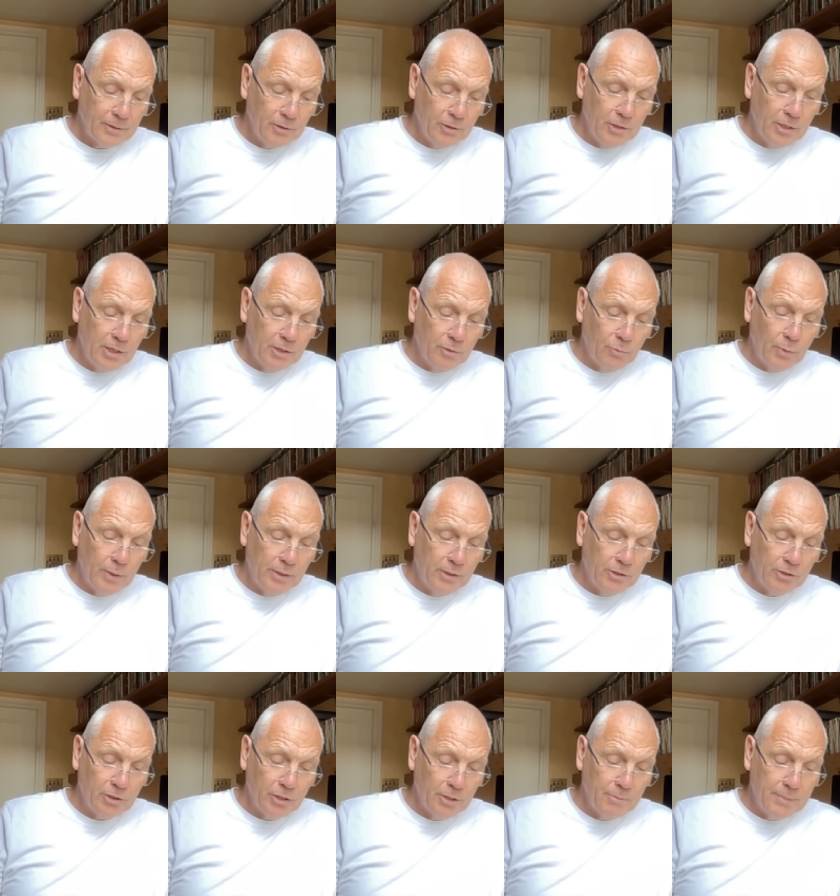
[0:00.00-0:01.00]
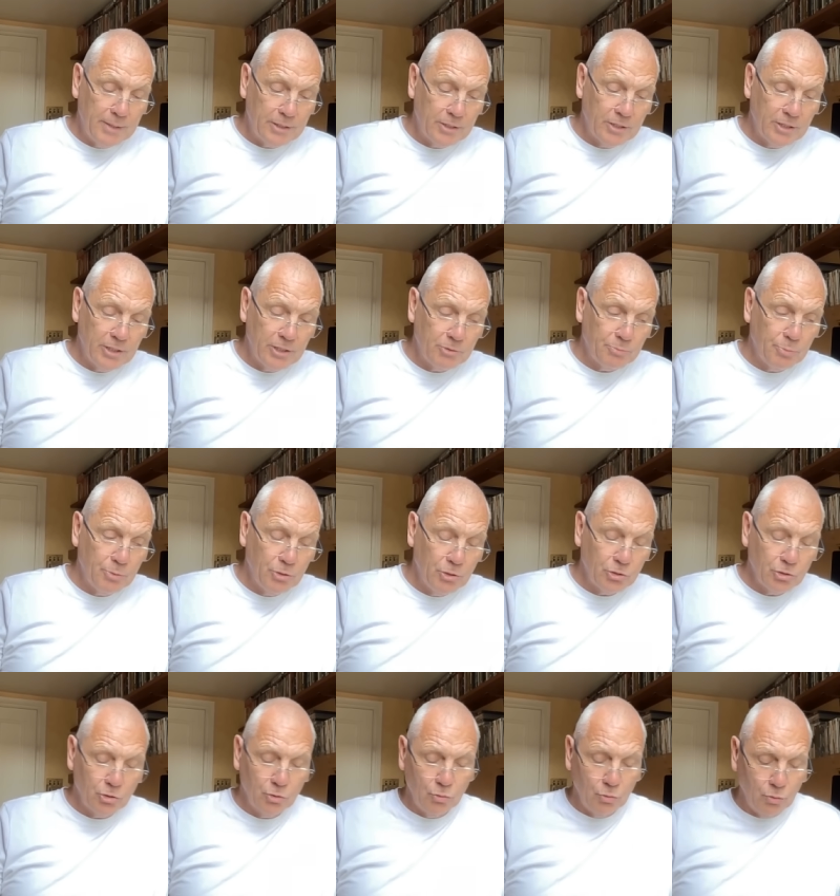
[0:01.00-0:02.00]
You don't know whether to commit to this
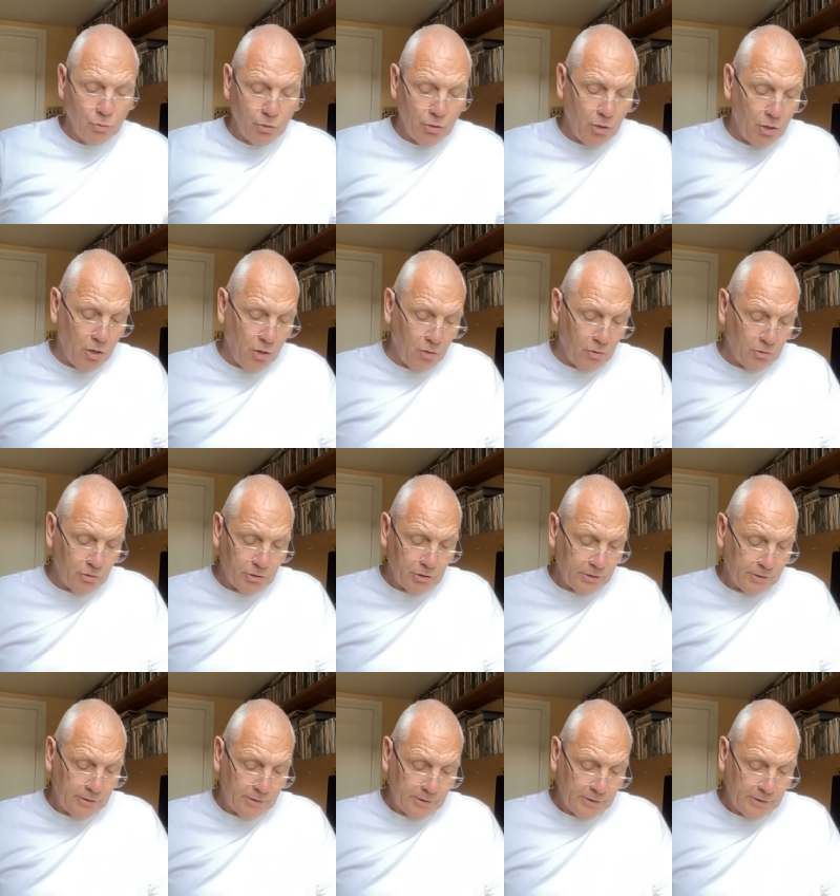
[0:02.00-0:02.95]
person or not.